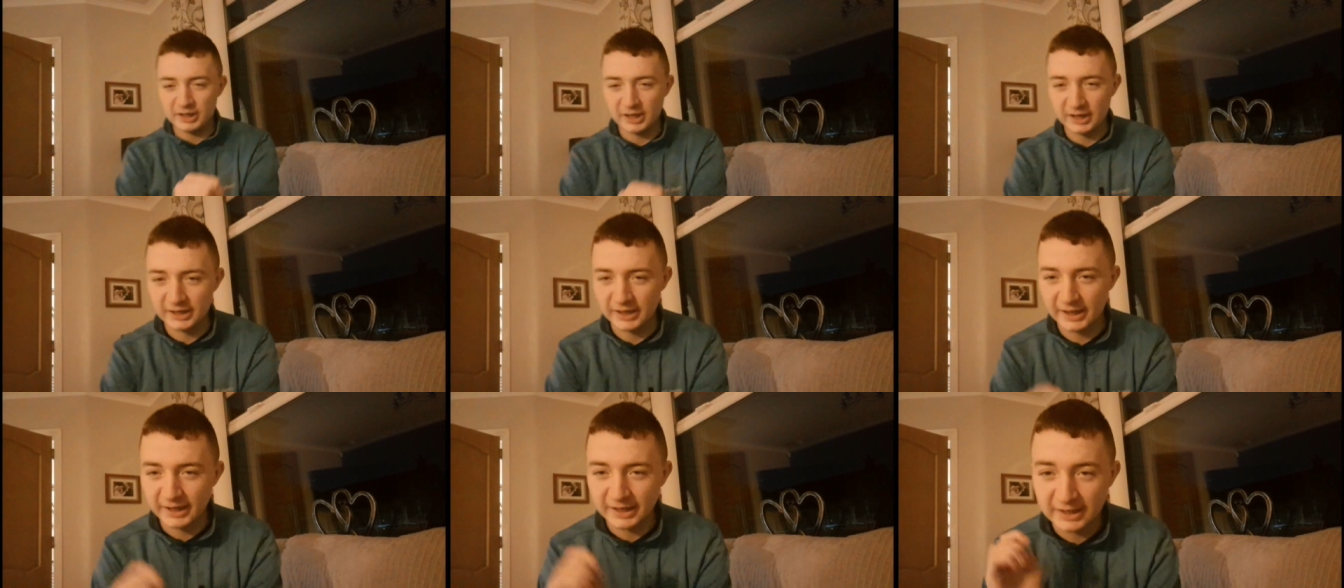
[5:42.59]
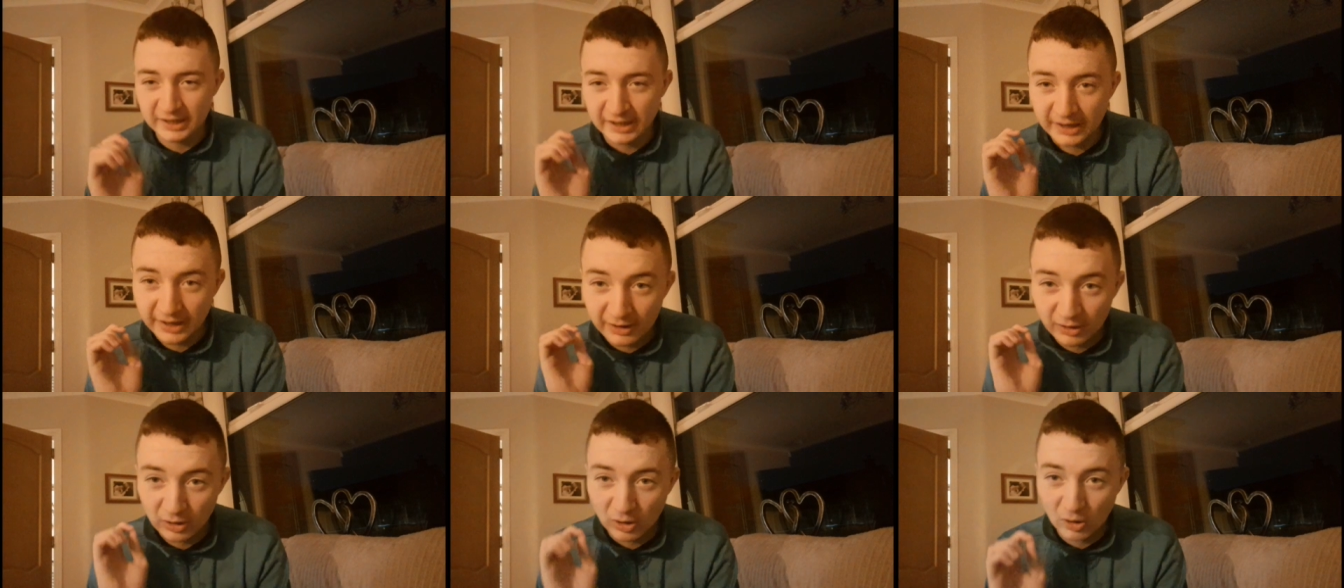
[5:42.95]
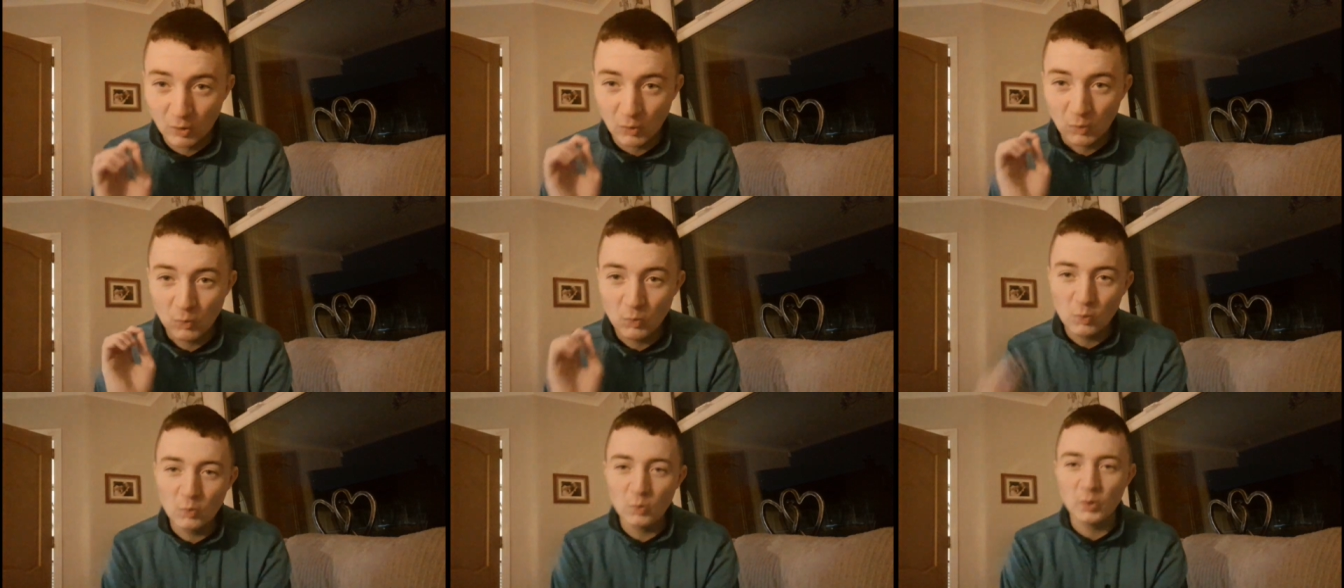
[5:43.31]
and I
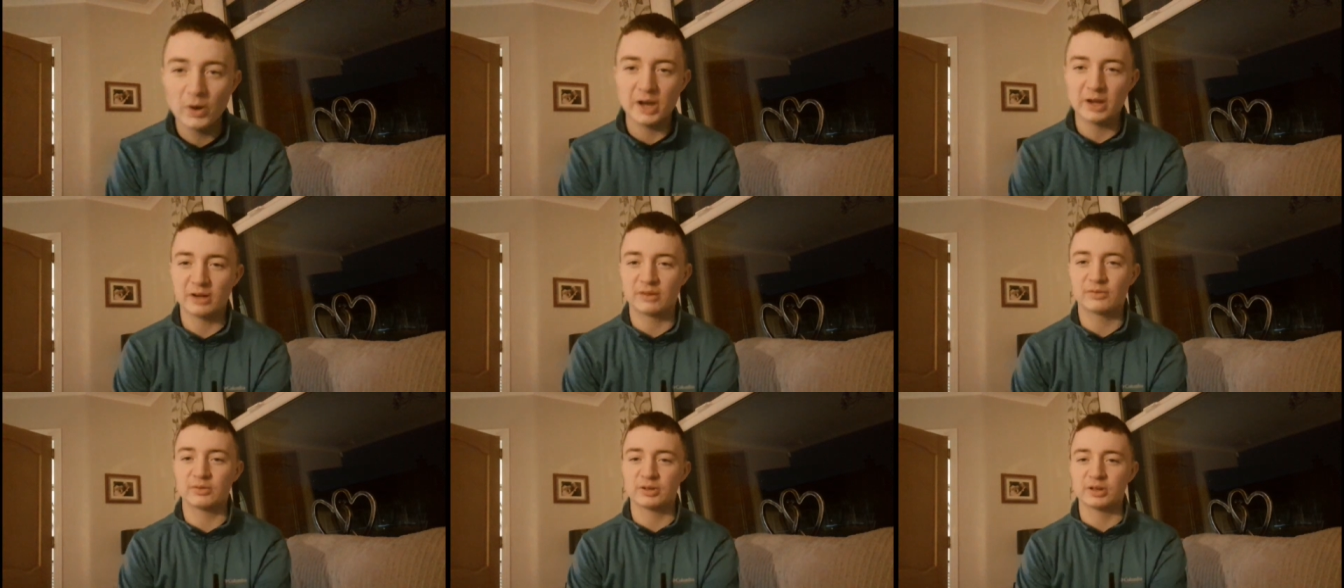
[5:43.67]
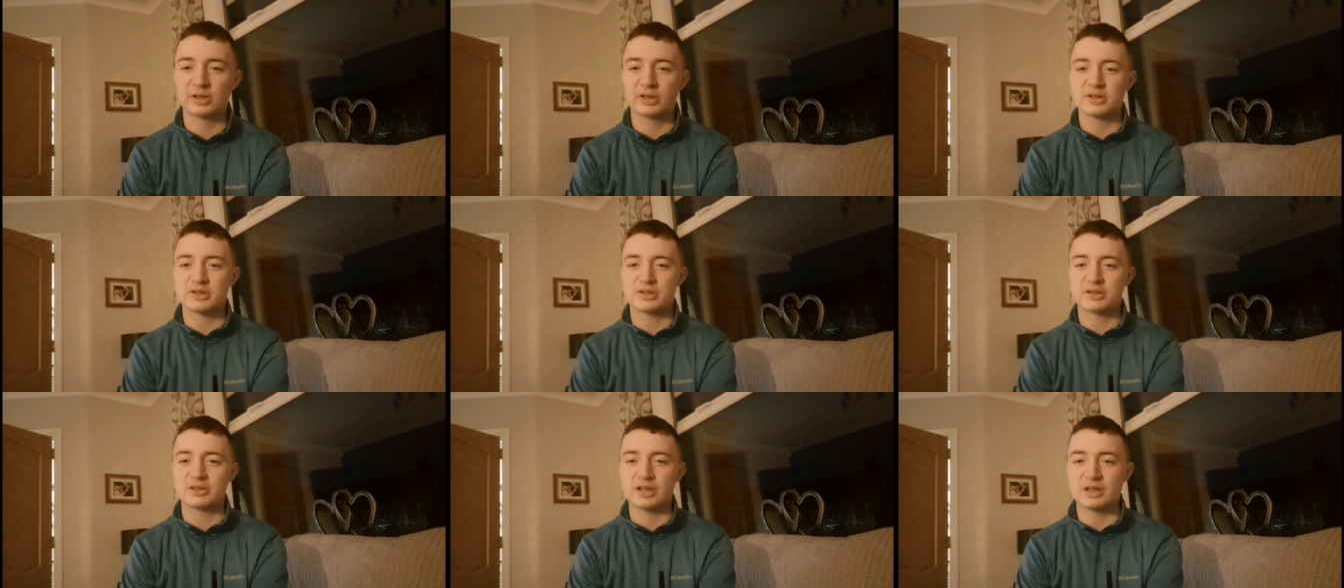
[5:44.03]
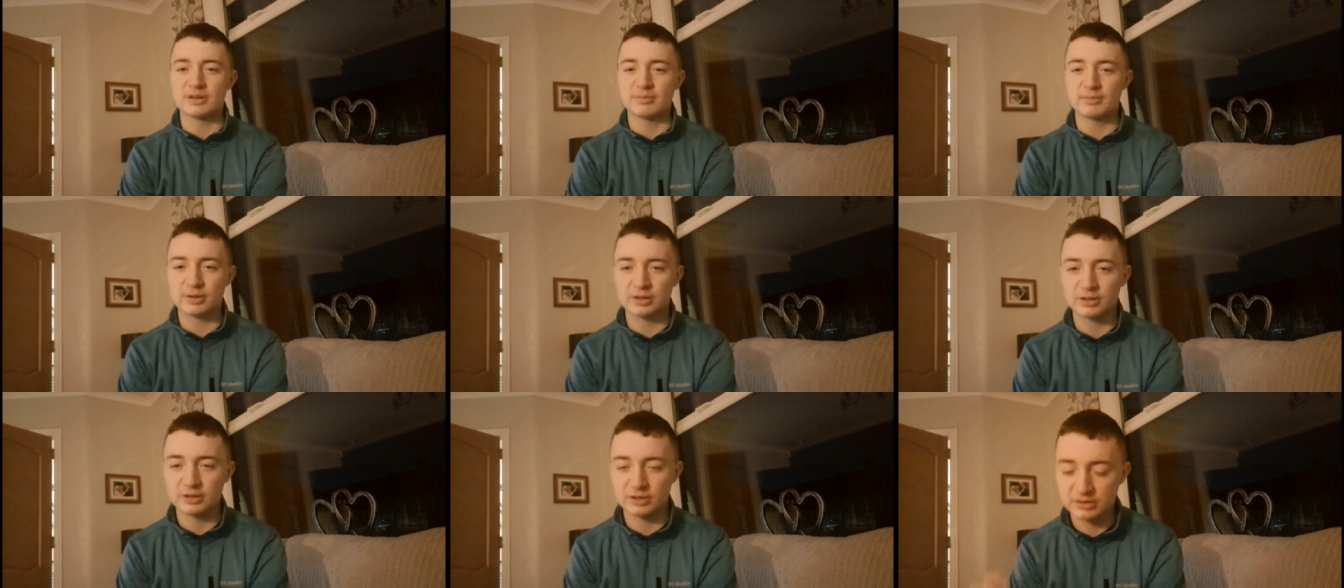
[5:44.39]
cannot wait for this
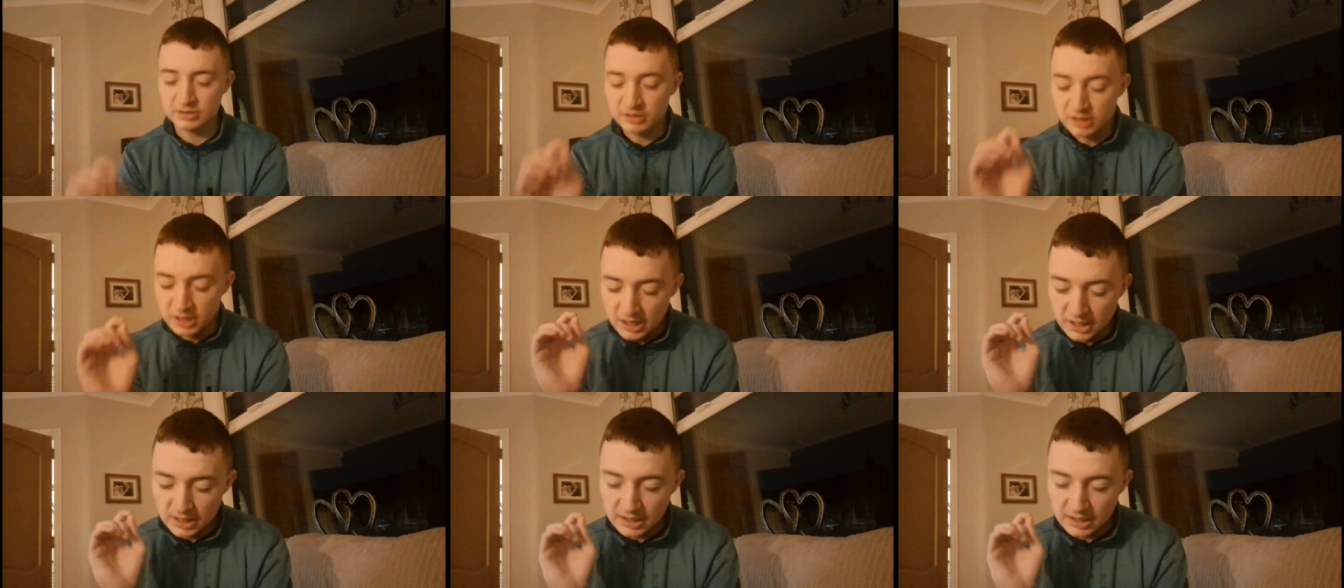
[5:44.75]
game because